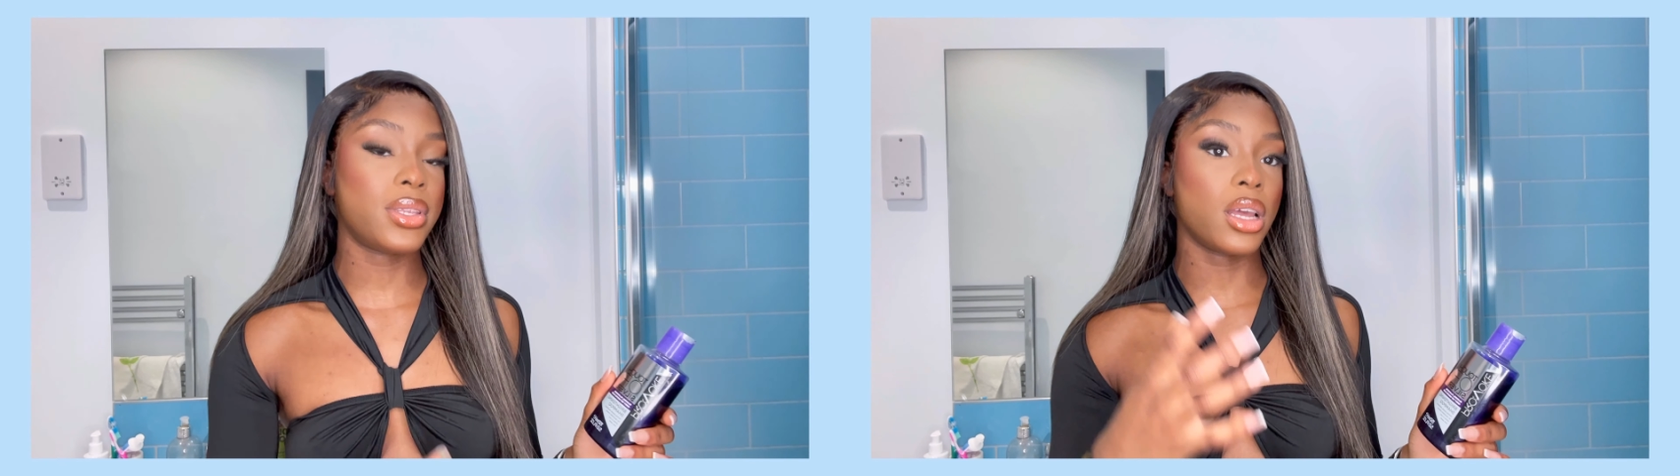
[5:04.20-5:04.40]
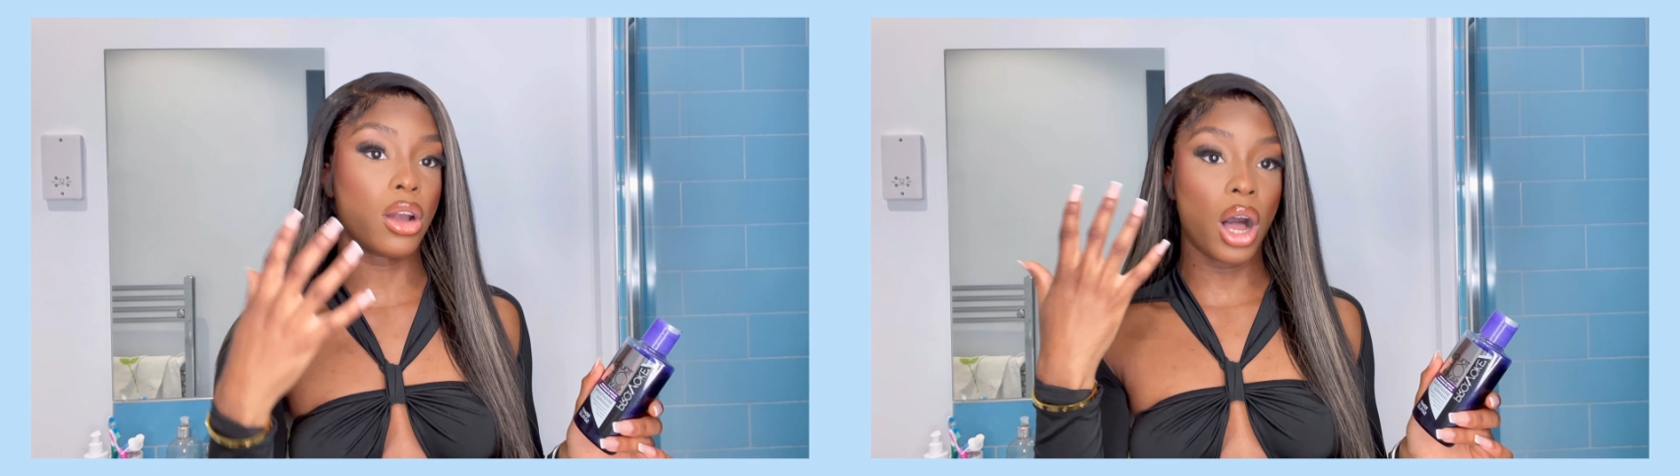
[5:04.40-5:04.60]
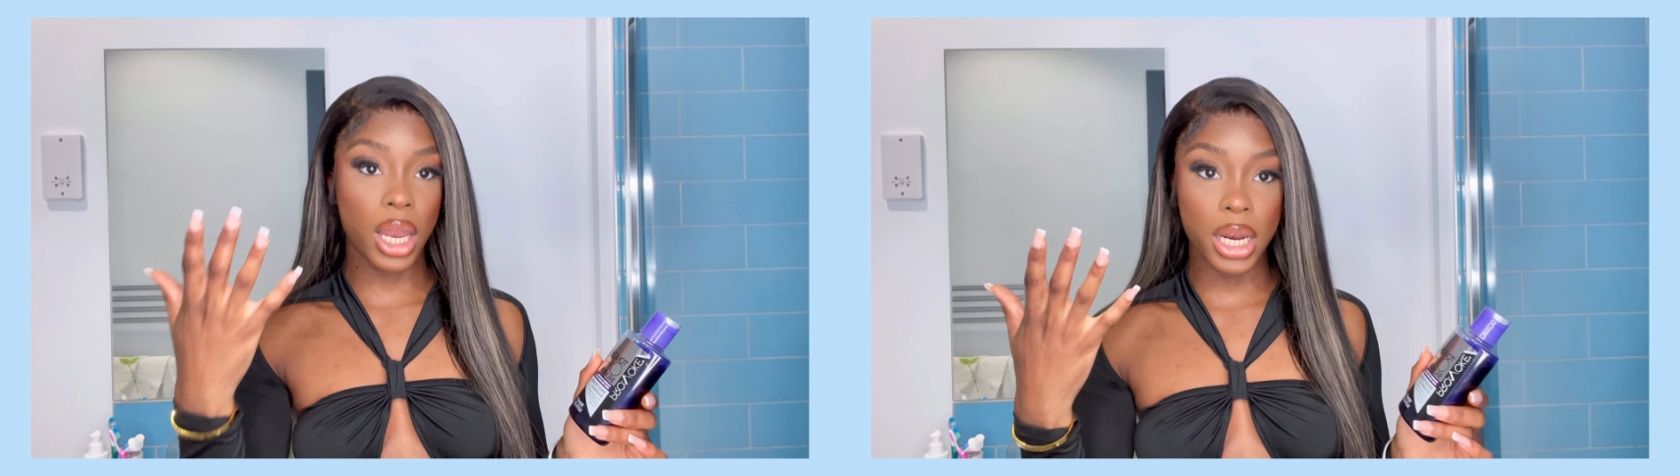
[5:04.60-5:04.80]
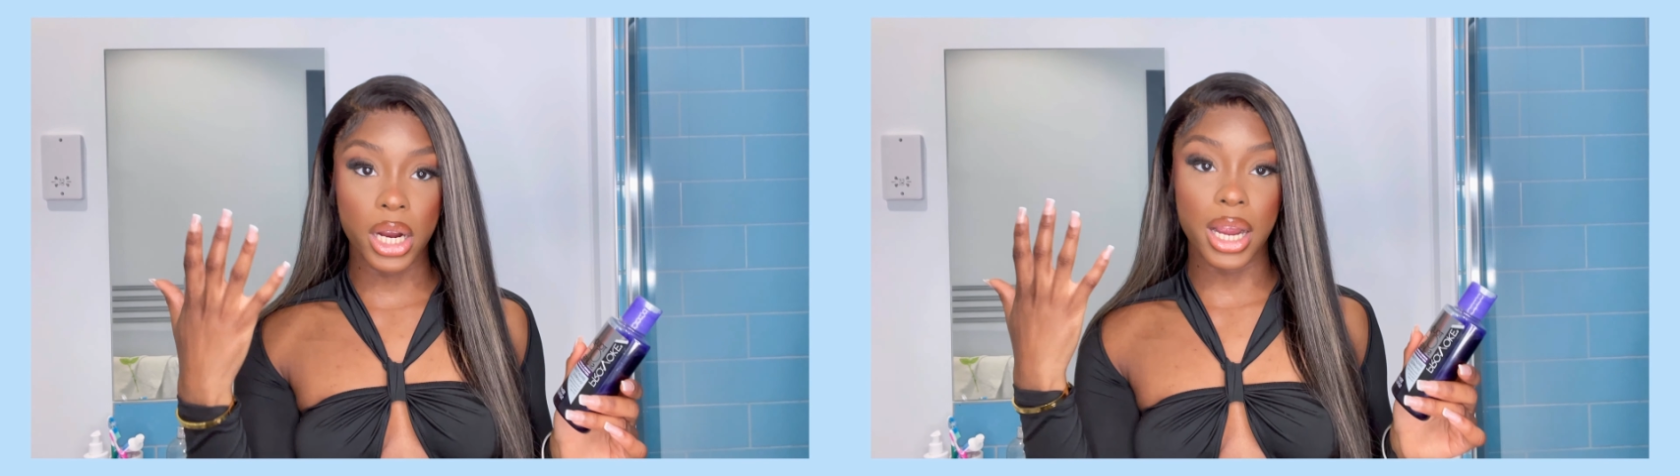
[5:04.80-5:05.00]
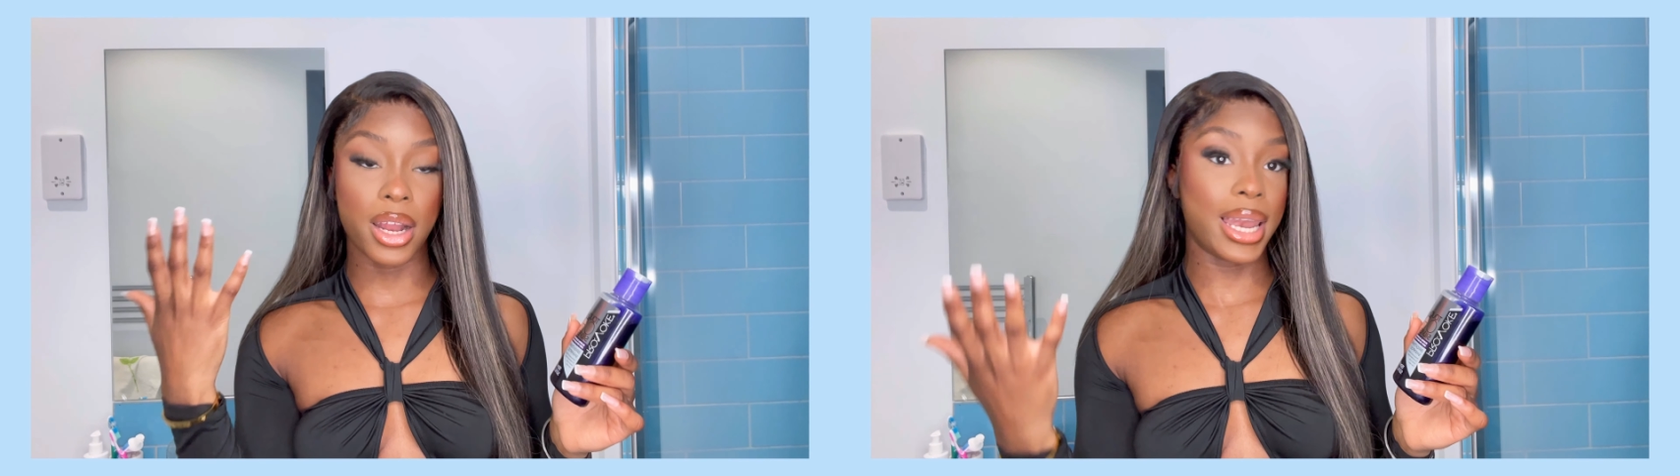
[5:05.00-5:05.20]
the color
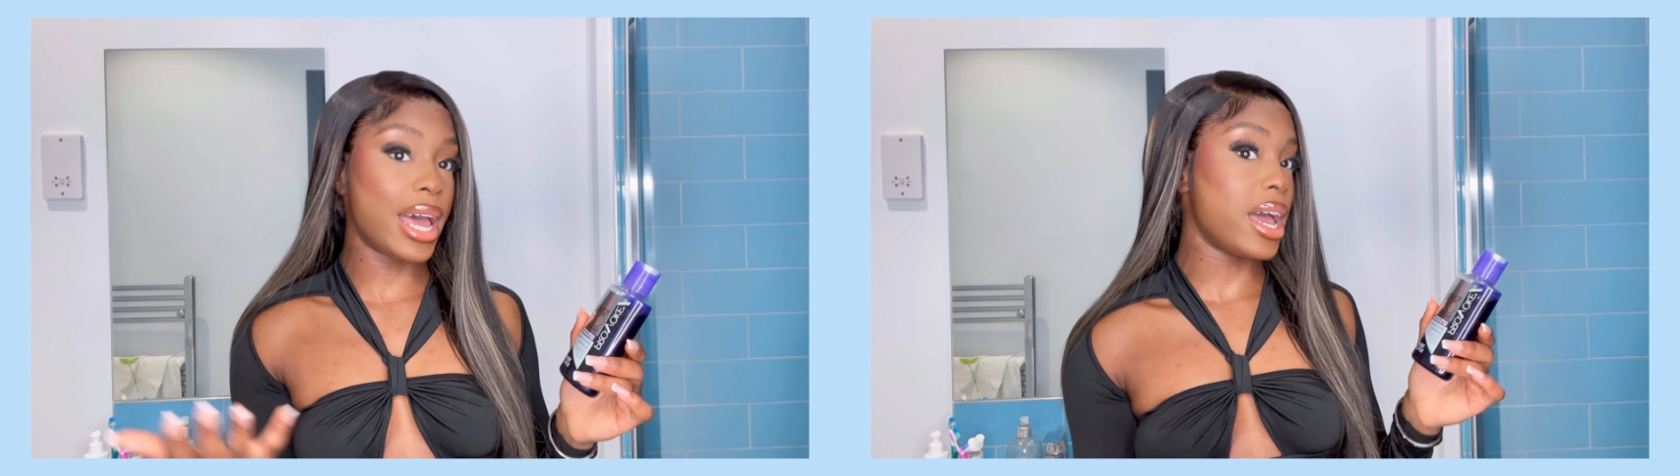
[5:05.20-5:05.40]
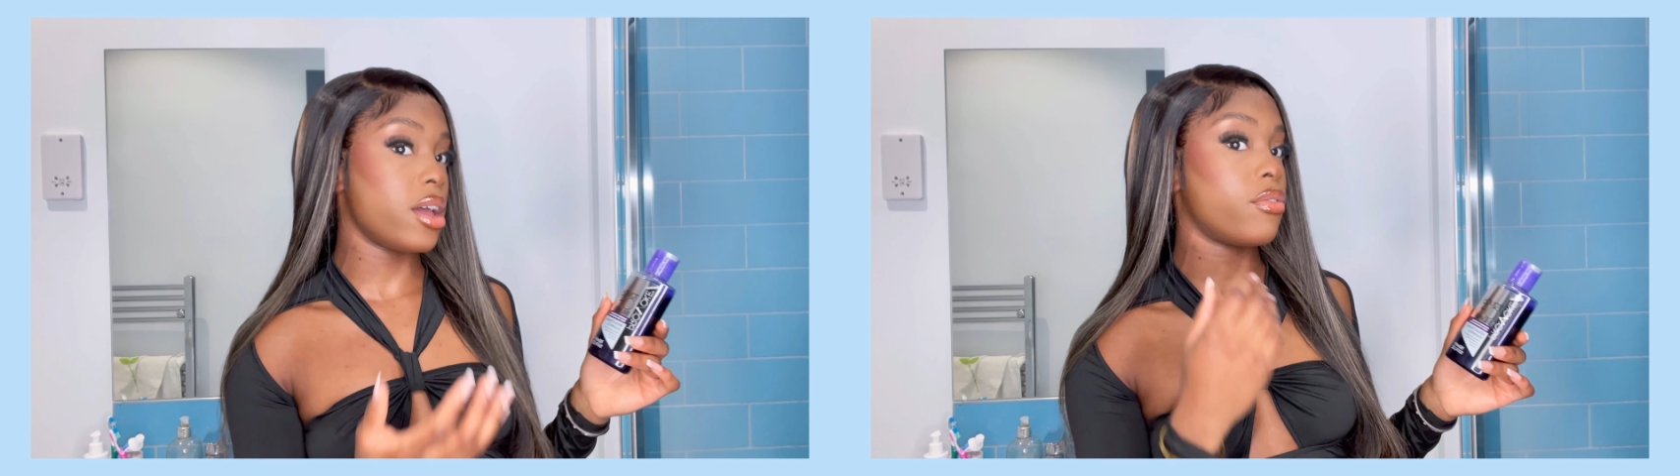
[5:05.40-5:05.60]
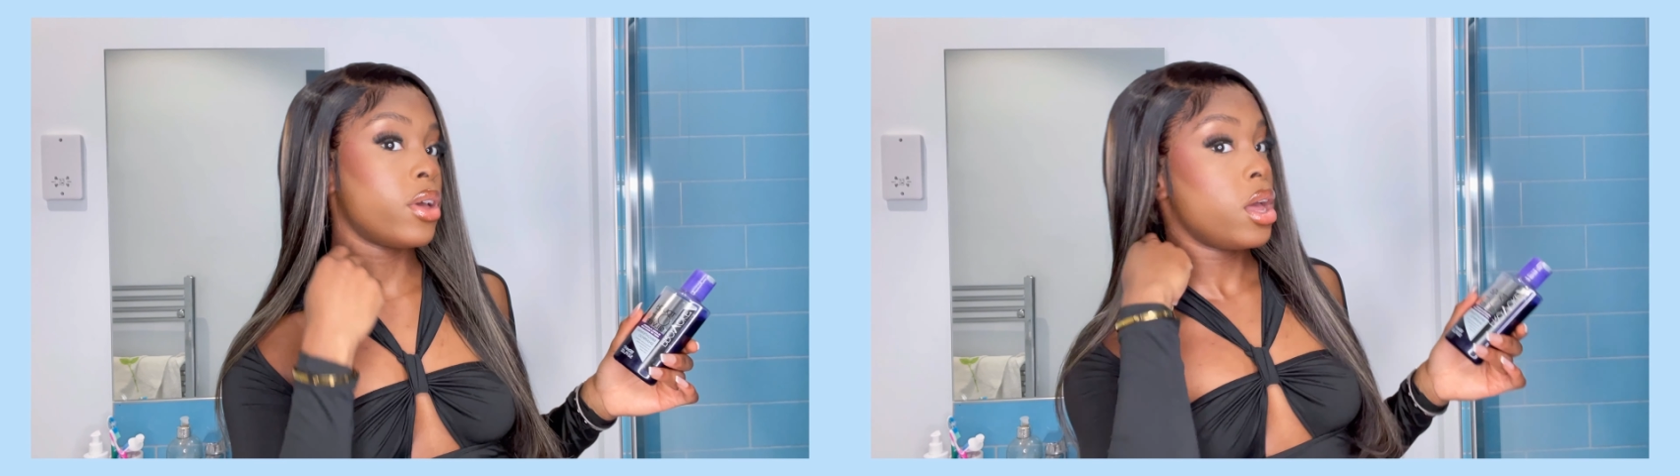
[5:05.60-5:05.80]
alive,